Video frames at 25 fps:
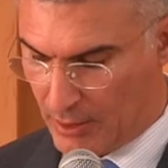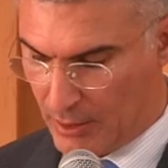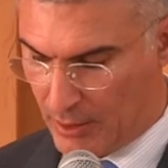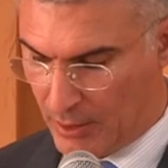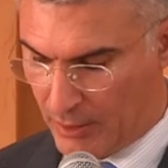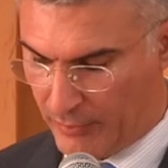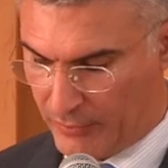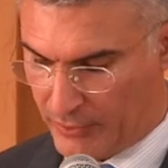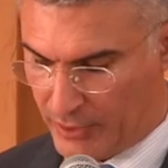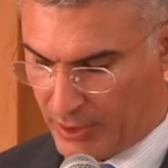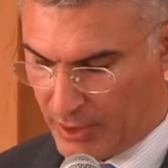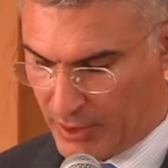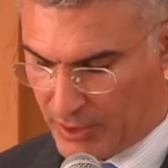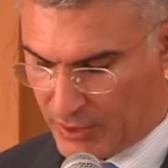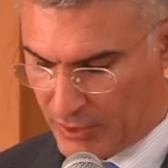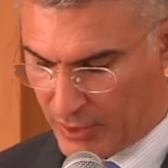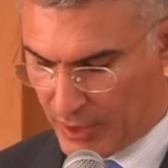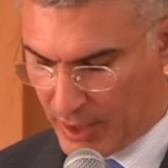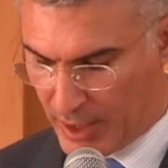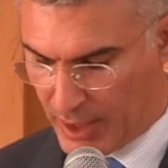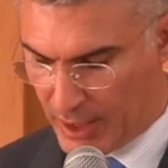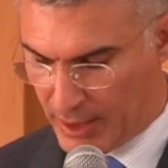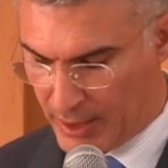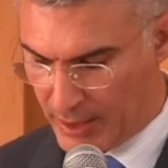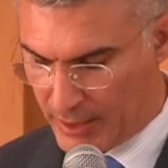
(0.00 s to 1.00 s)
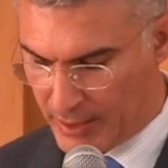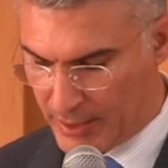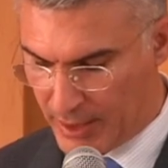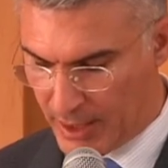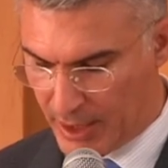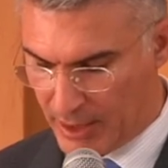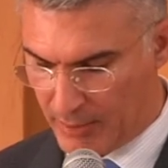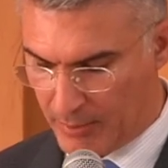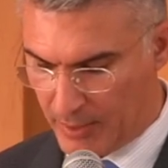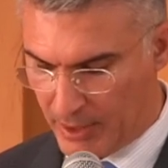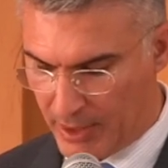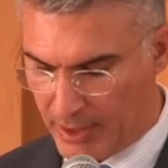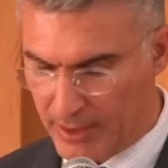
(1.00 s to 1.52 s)
of the Israelis
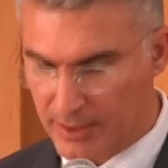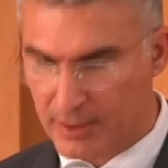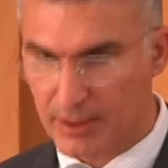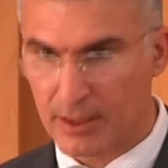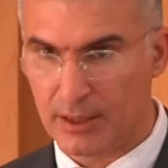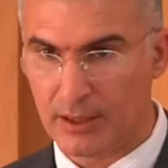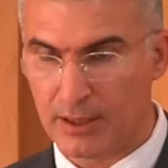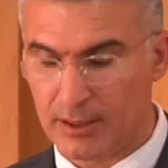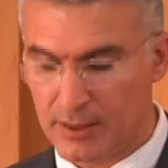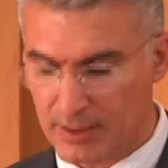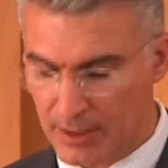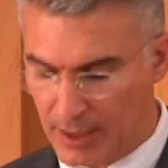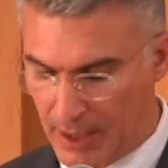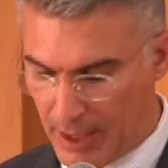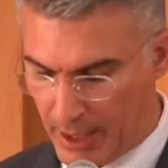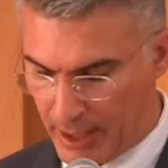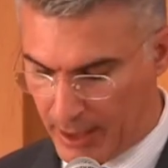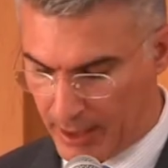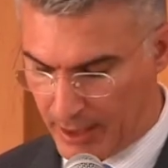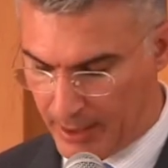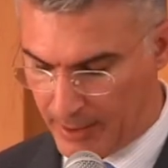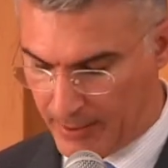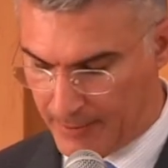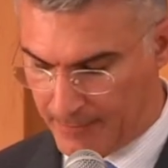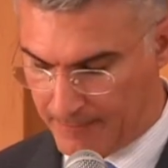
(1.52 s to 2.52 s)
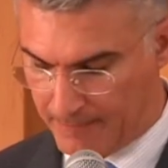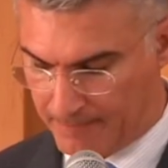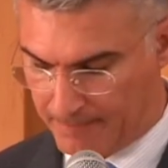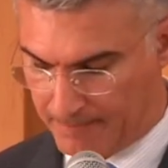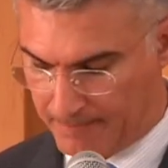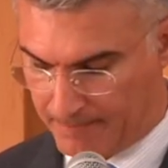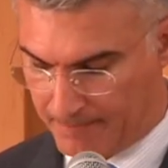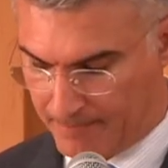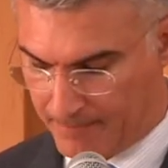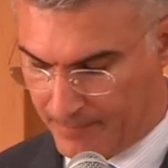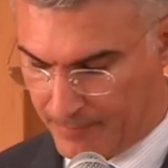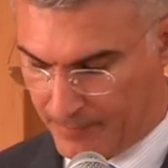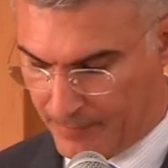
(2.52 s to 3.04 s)
and Palestinians alike.
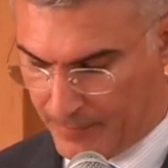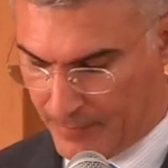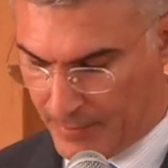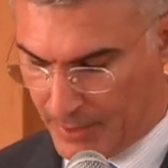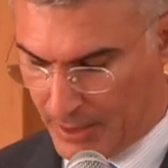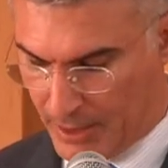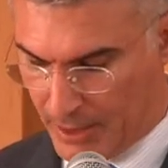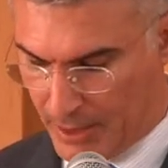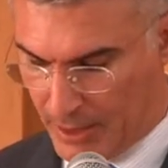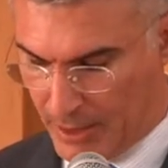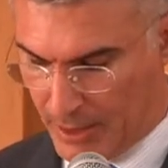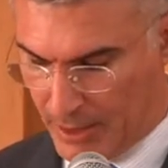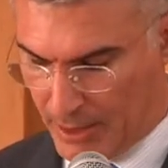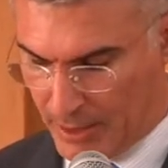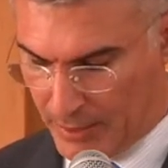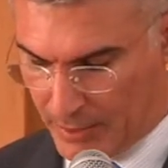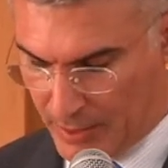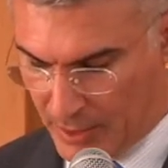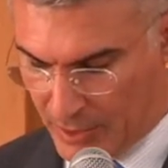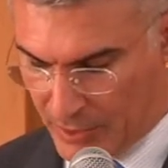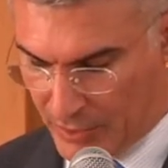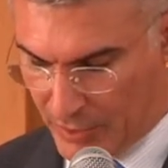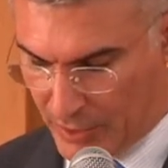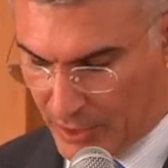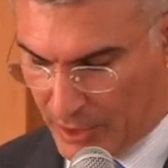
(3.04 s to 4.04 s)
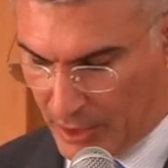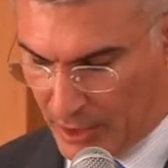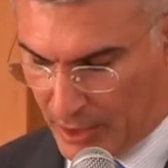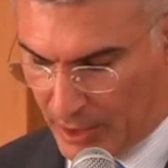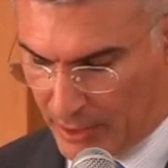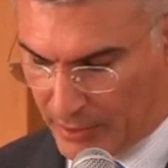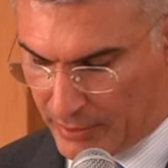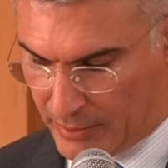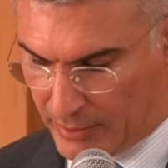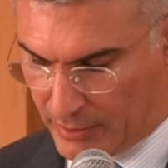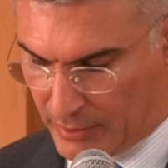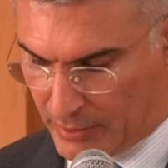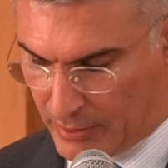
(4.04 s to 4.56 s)
In this
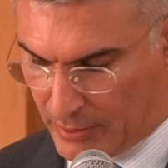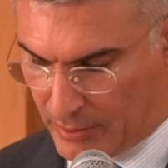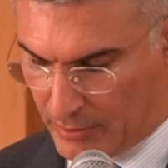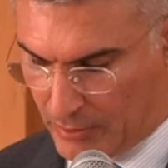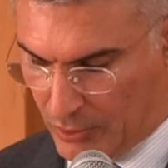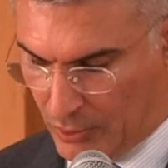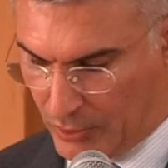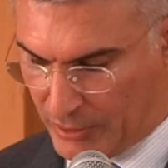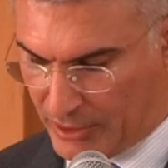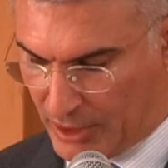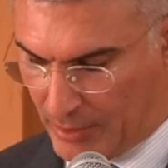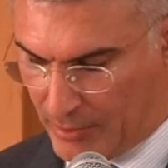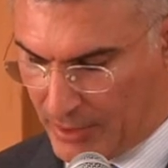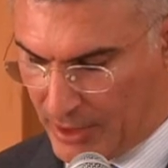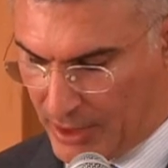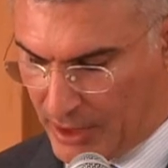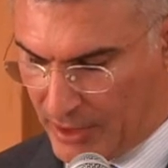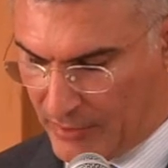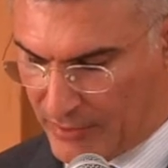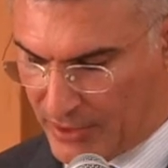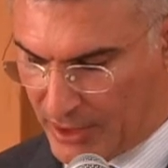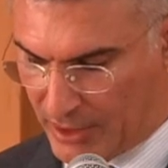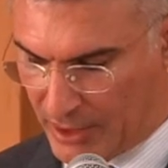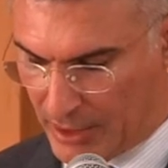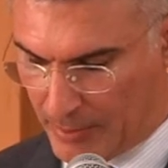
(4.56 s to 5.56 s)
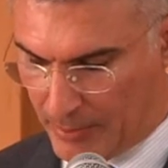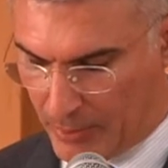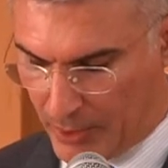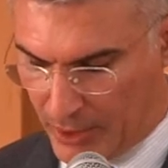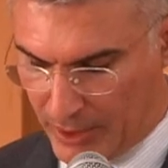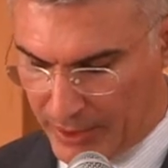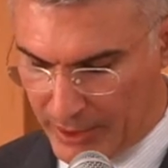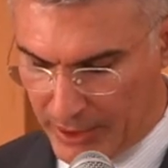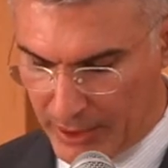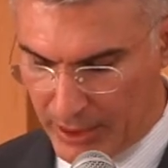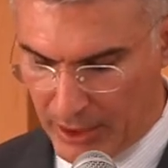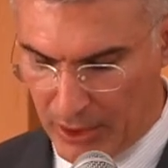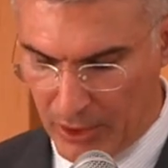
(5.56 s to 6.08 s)
regard, Malta believes that a
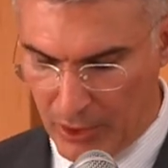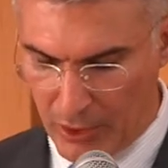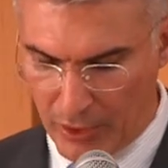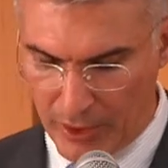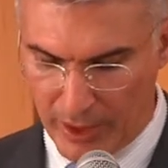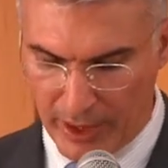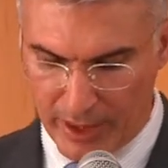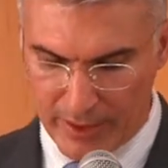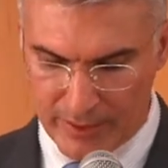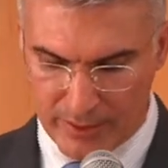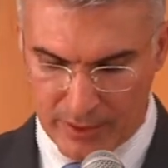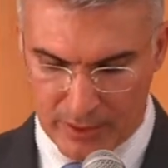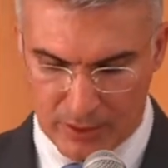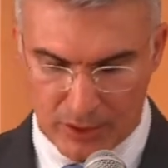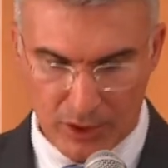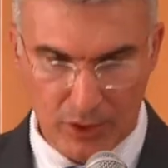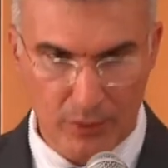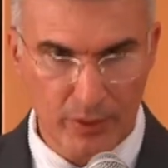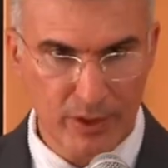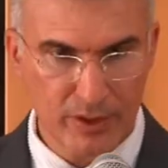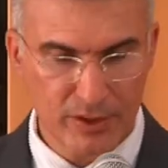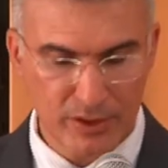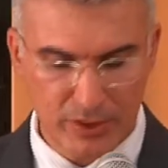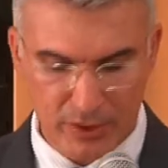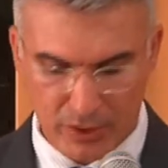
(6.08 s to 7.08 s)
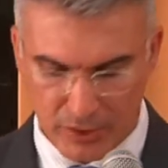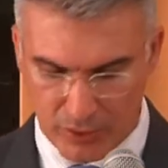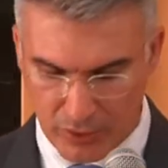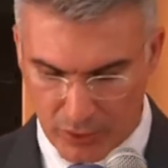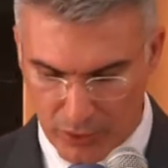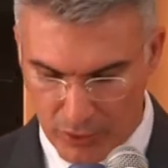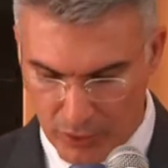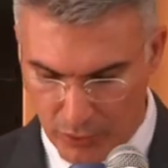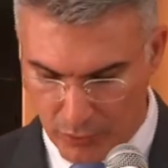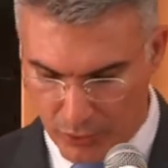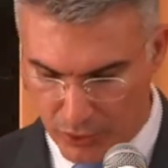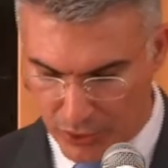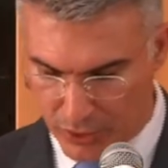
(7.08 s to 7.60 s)
political horizon towards the
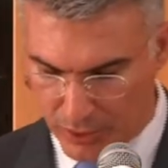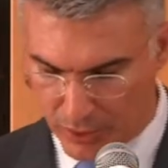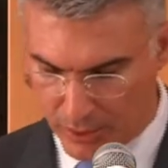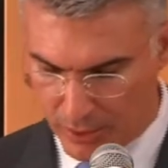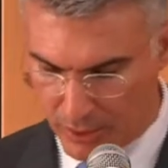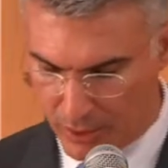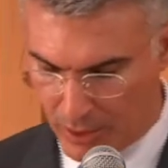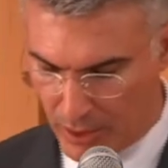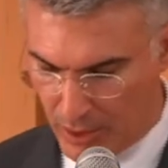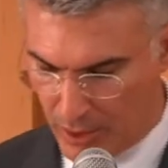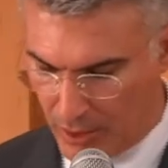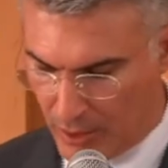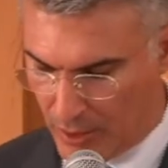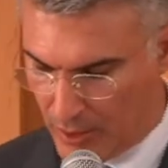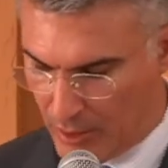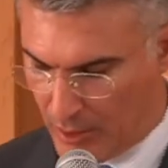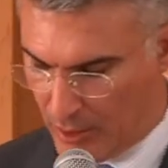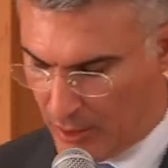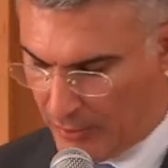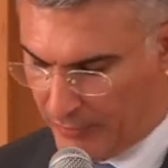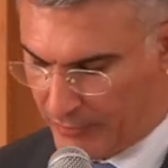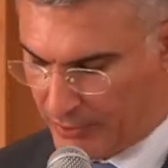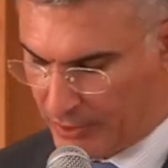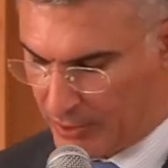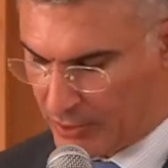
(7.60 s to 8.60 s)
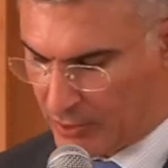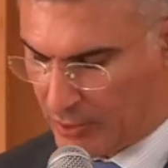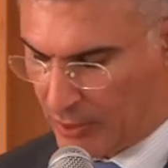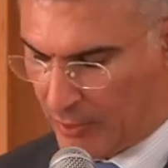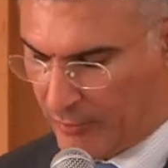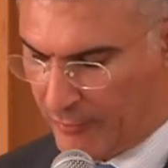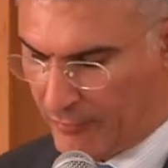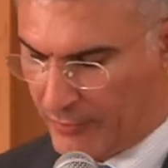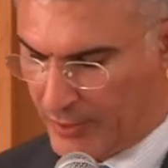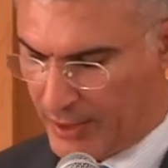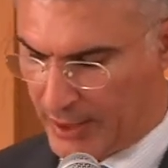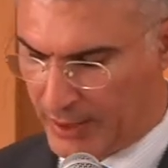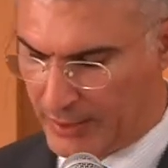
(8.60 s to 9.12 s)
resolution of this
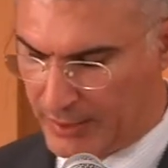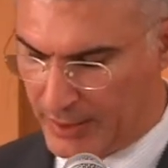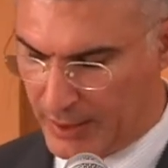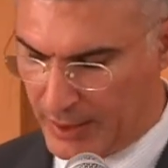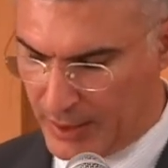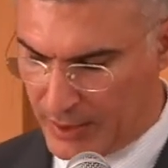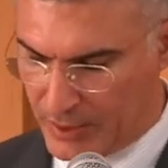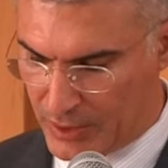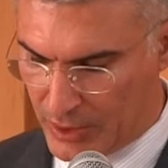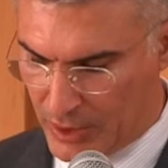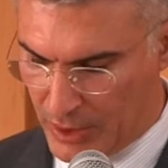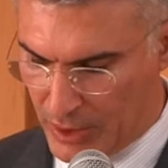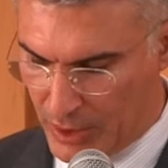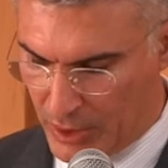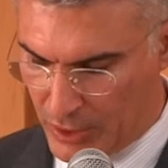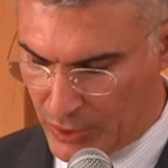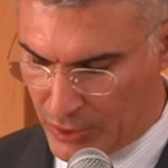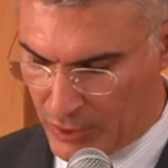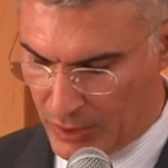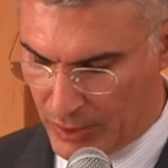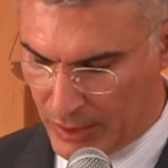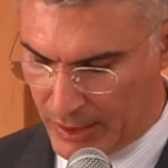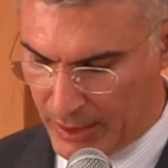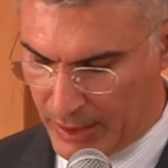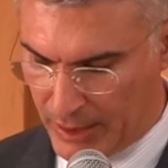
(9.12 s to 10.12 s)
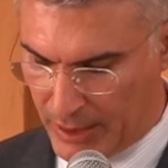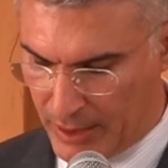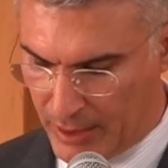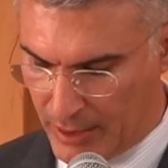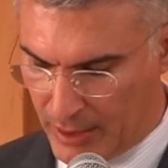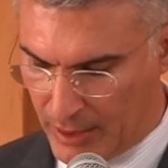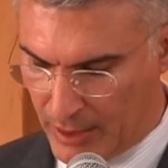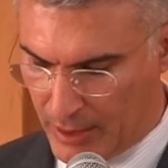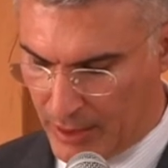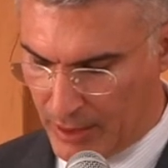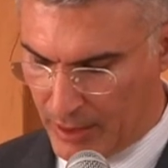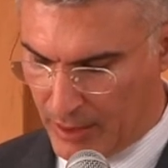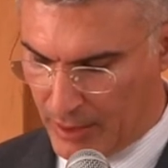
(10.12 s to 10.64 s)
conflict is urgently
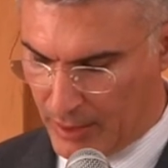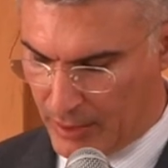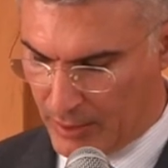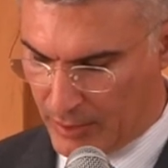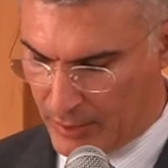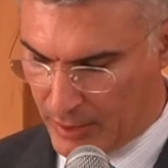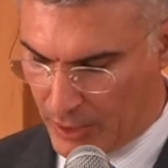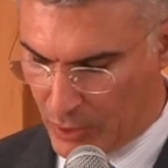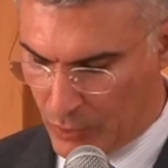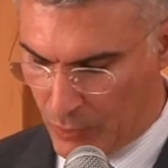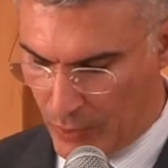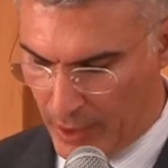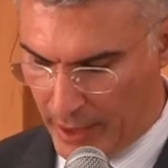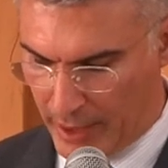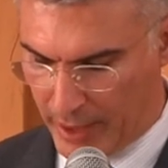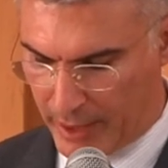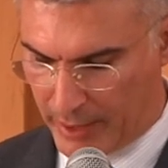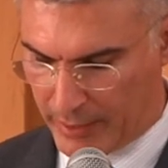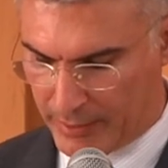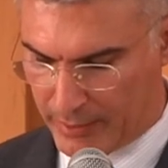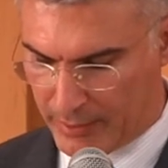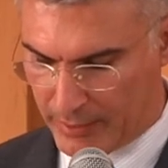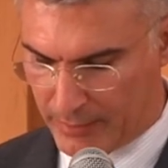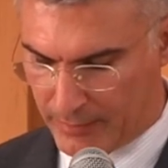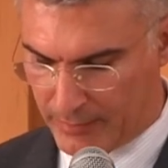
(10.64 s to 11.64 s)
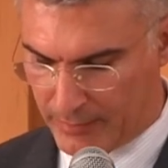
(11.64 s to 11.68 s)
required,